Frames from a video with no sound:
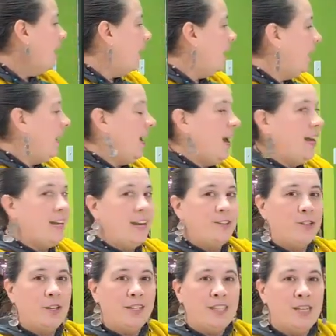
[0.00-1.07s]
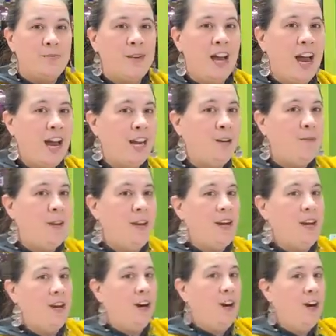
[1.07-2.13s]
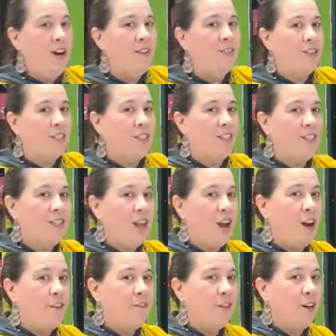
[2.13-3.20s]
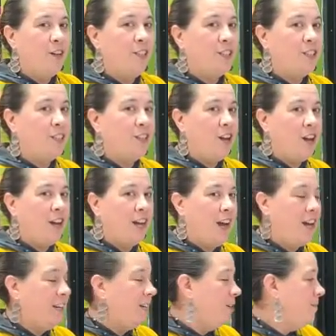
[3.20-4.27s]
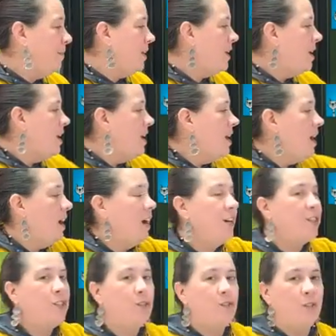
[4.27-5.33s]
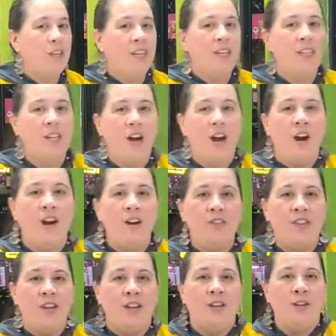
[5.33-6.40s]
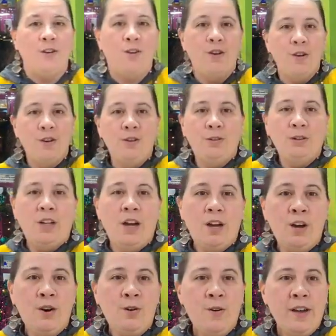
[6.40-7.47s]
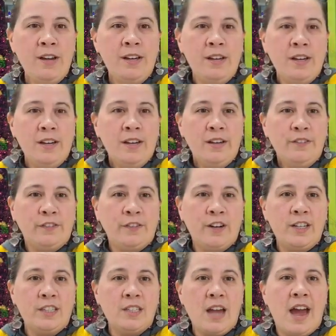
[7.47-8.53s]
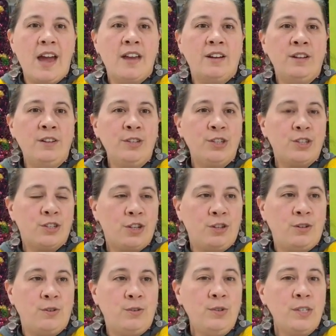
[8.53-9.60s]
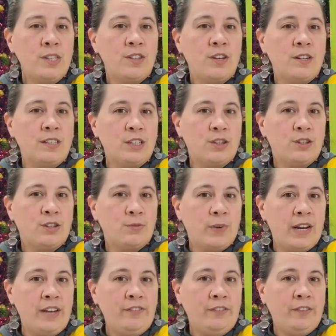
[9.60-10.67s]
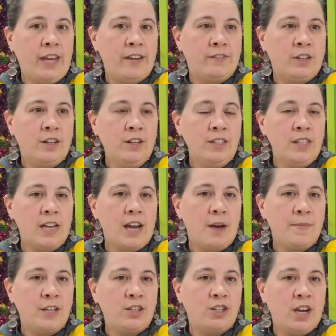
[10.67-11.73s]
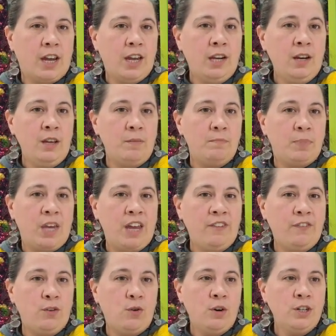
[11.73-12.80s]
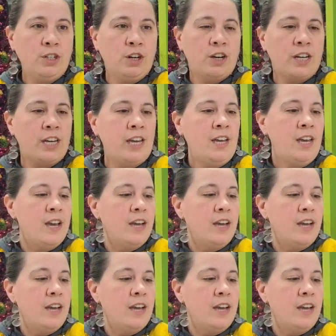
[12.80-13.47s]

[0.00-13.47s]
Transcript: And as you can see behind me here, this is our first dog item. Uh, so these are the Nulo Freestyle Stews. There's three flavors. They come in chicken, beef, or turkey.